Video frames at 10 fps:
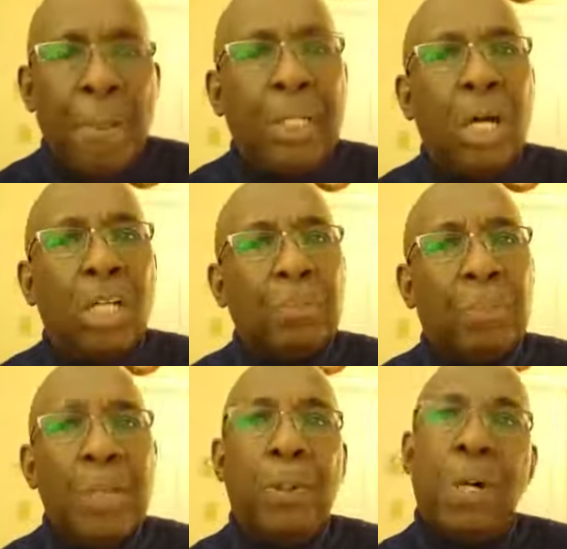because
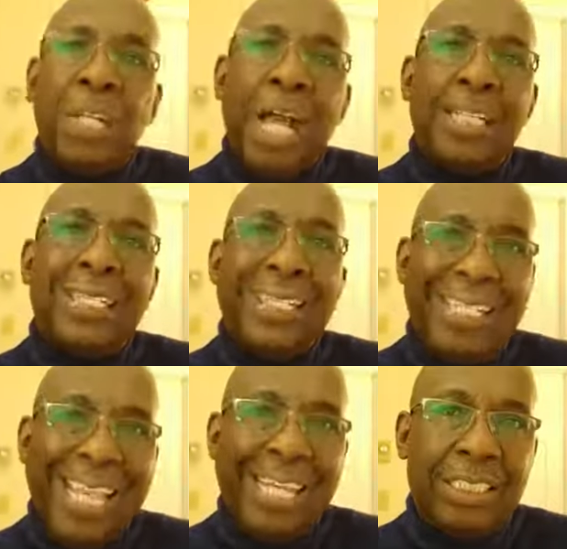people are not
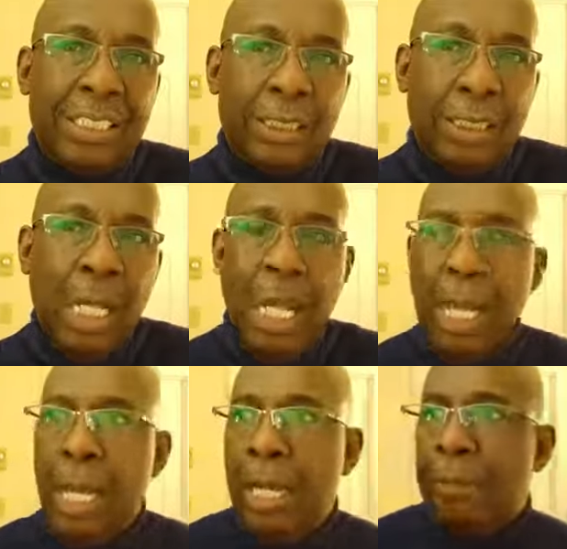connected.
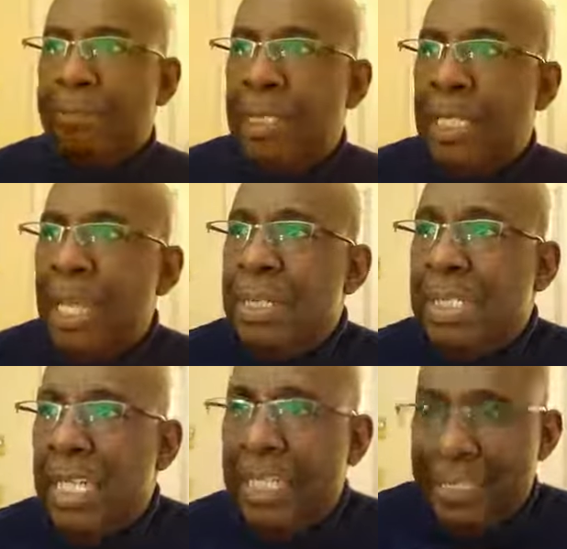Uh, let me
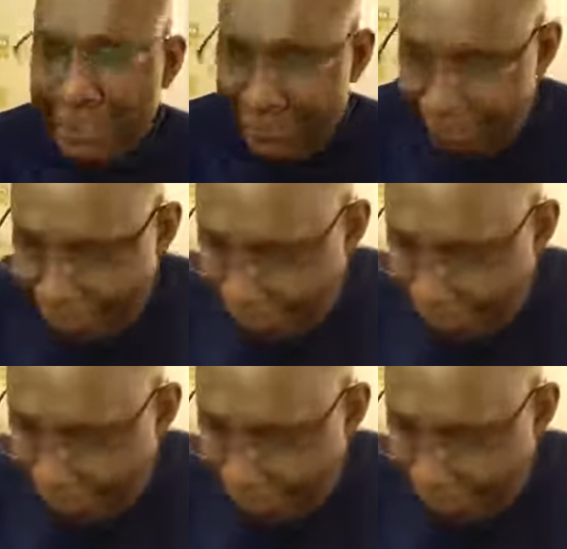say this.